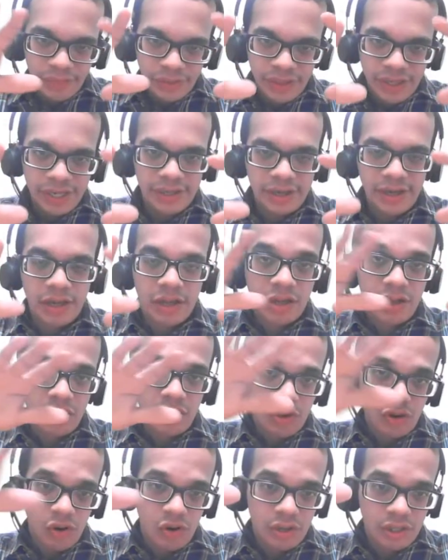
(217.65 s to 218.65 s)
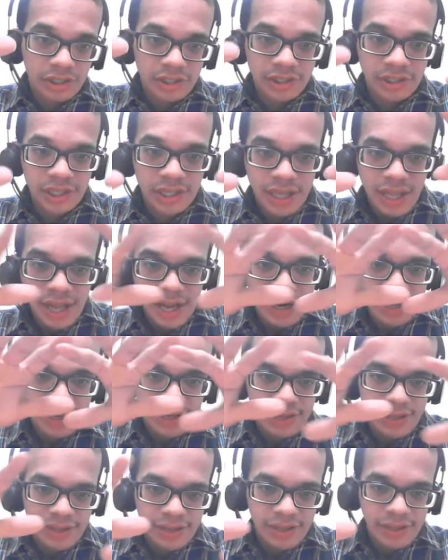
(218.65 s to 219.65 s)
data sorts and
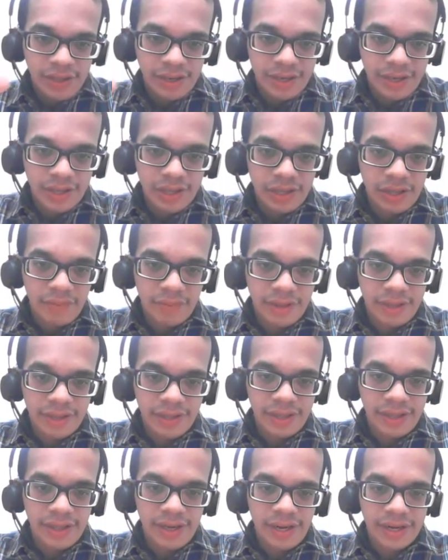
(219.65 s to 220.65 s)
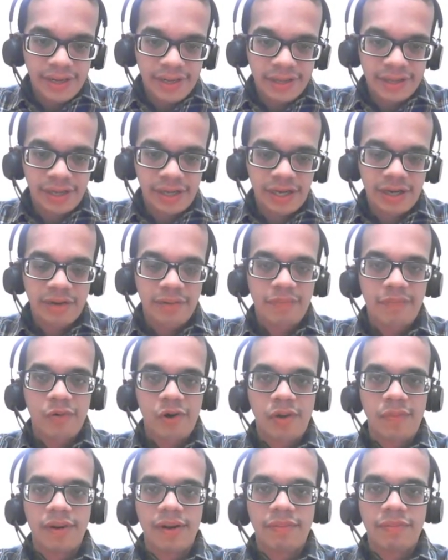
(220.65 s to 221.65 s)
studies the business statistical
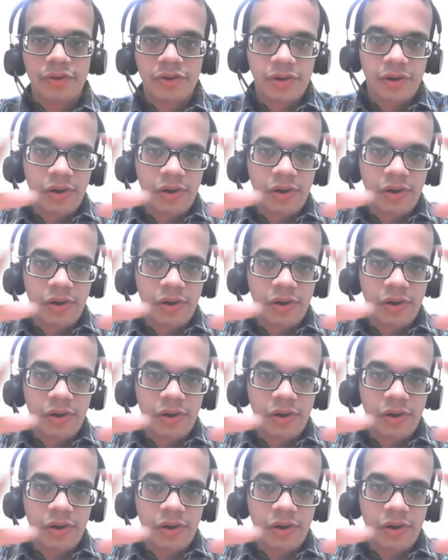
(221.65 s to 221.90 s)
problem.